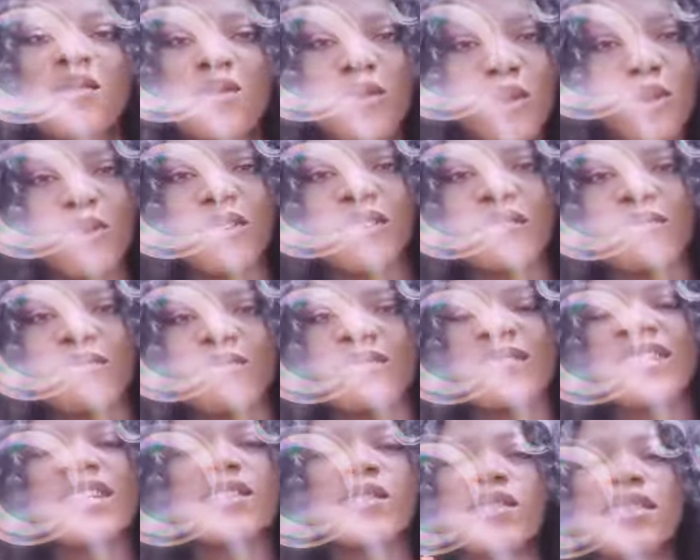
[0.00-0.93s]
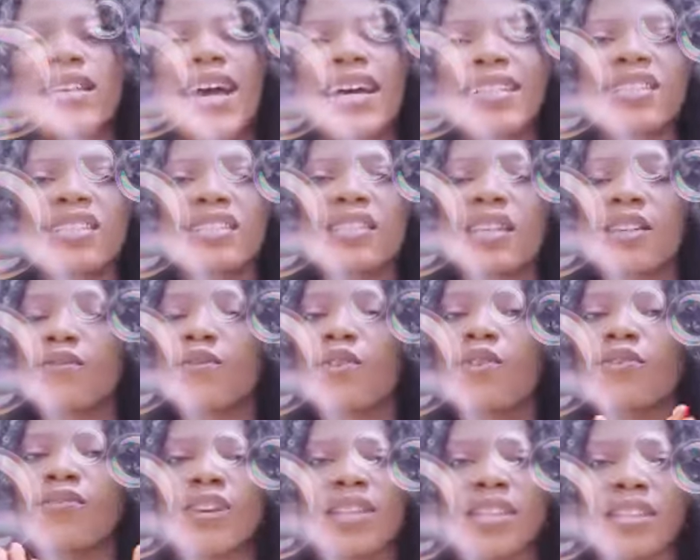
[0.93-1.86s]
tone. So that is it
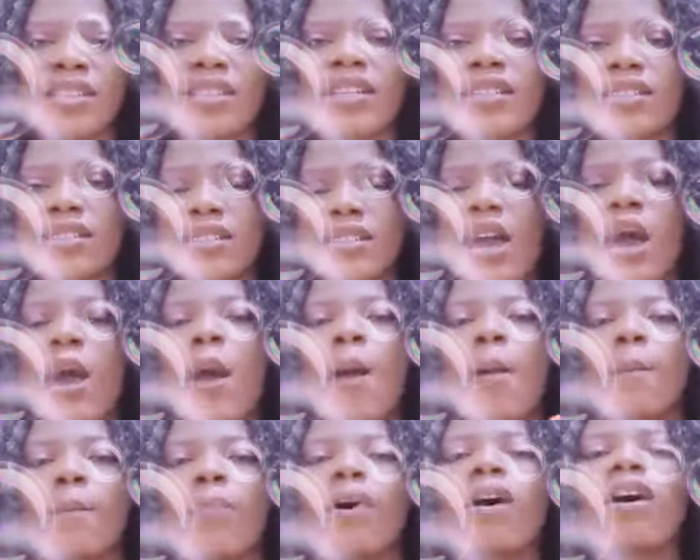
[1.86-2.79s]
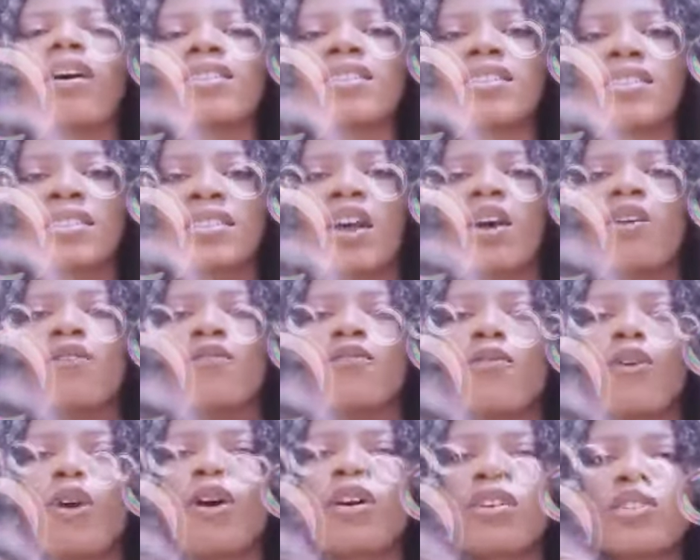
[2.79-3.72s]
for vein test. But
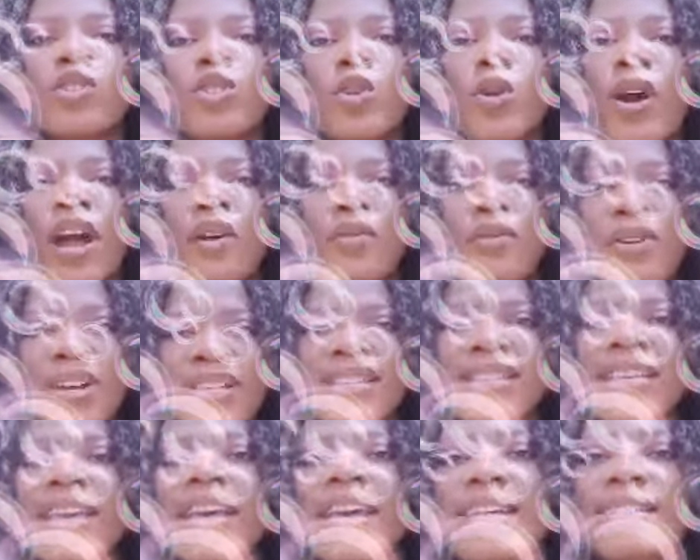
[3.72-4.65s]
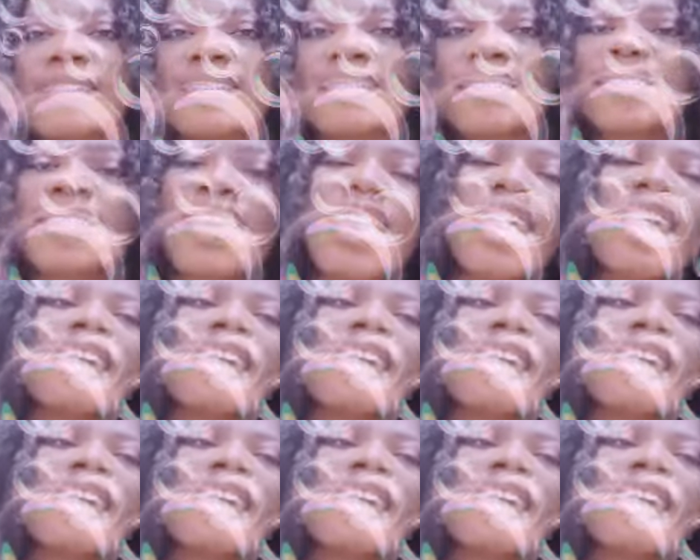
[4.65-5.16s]
for jewelry tests,